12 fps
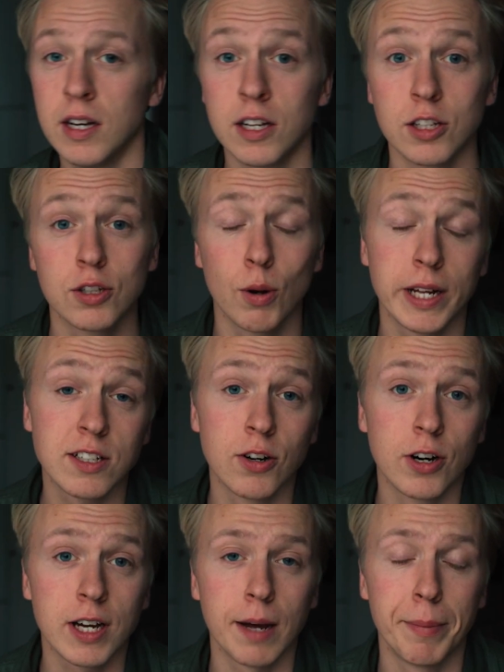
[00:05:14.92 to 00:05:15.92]
So let's
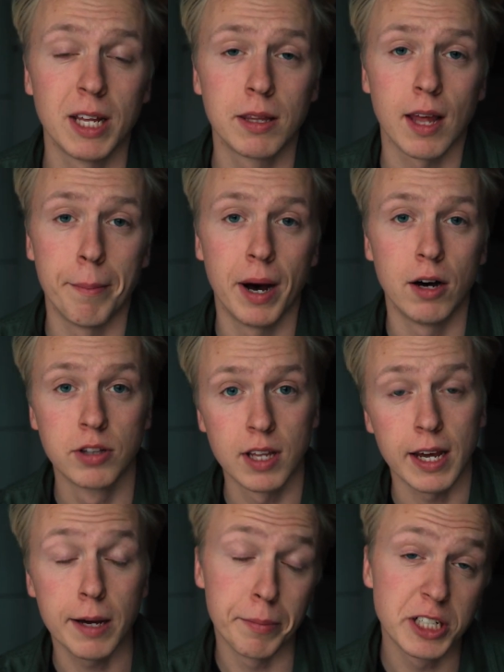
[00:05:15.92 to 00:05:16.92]
talk a bit about
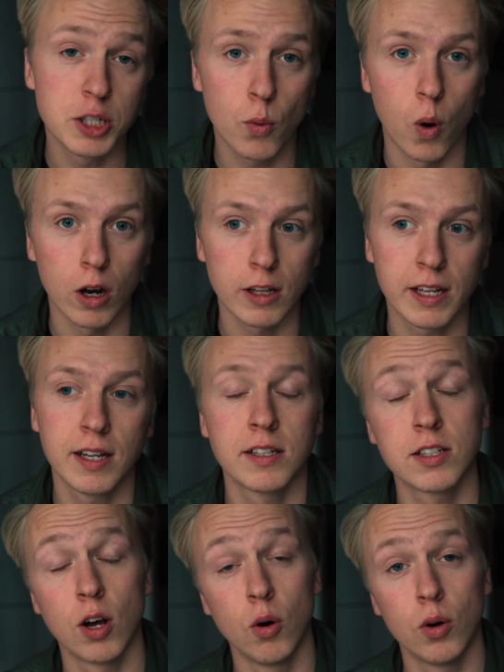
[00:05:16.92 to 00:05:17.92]
the image quality.
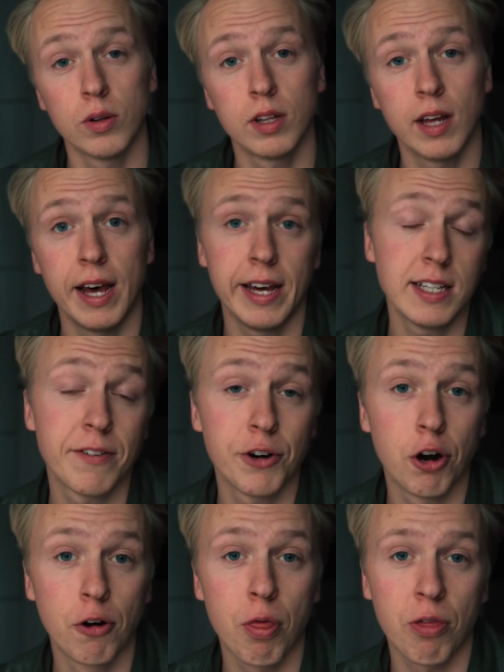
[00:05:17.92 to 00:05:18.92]
So the
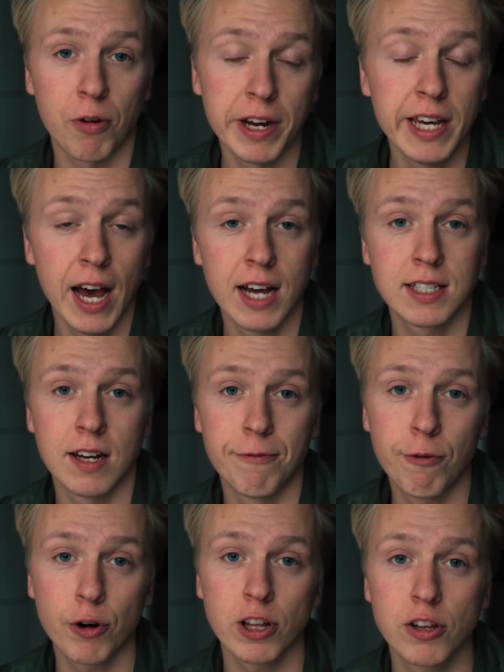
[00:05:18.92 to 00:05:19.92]
A7R3 has a
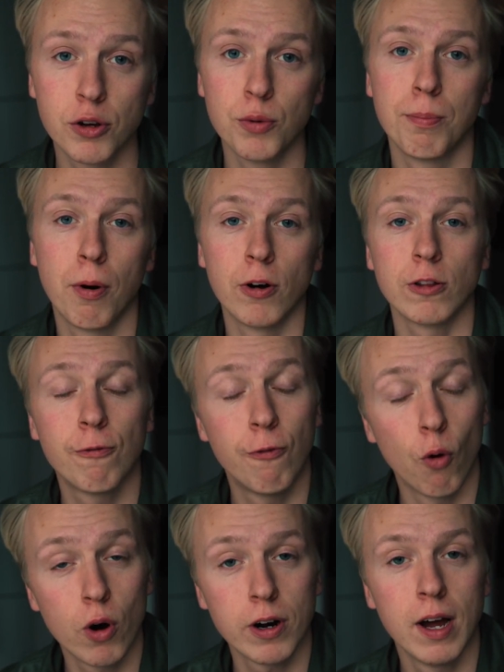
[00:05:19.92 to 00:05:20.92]

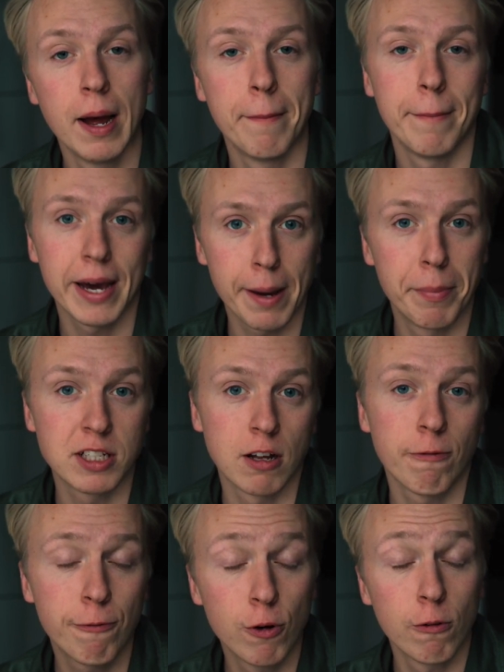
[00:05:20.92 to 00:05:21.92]
42.4 megapixel
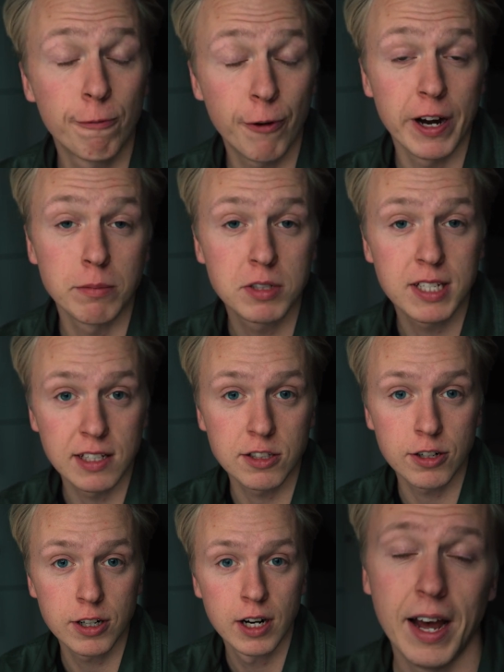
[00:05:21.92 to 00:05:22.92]
full frame
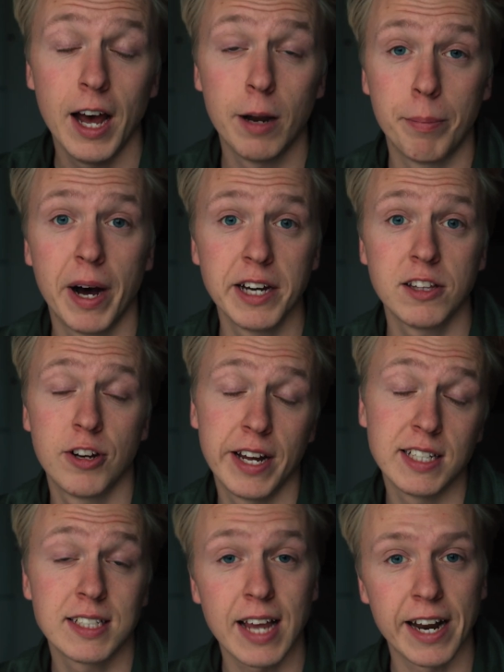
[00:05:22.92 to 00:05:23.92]
sensor, and by
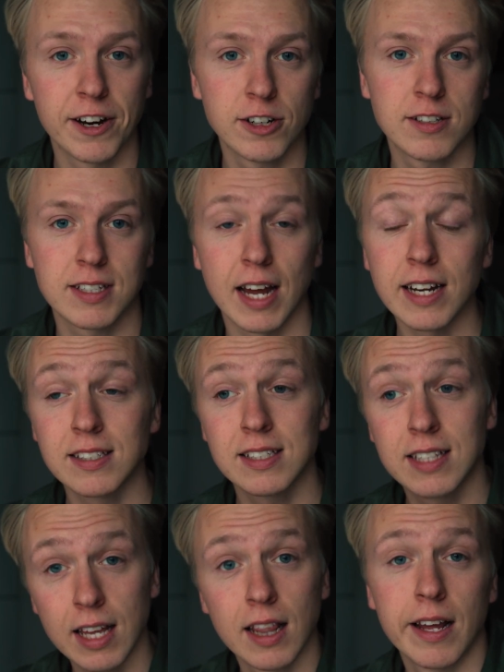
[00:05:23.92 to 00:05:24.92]
today's standards that is
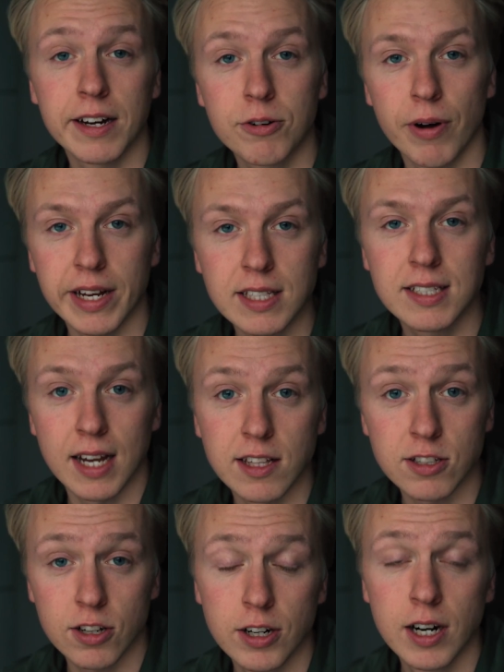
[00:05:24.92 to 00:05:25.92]
still a great
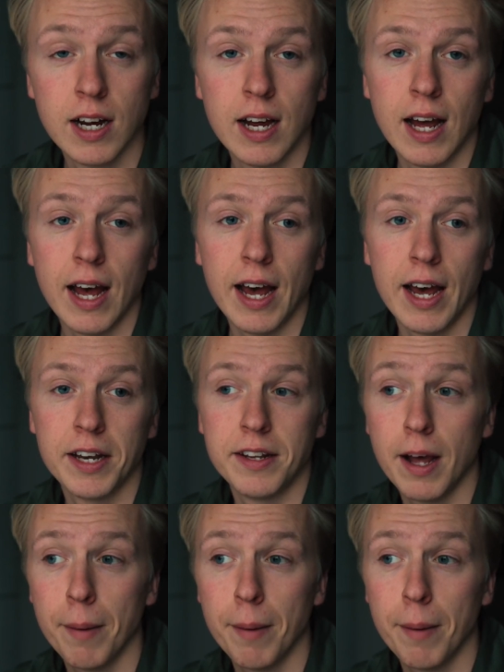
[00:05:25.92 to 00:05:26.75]
sensor, and the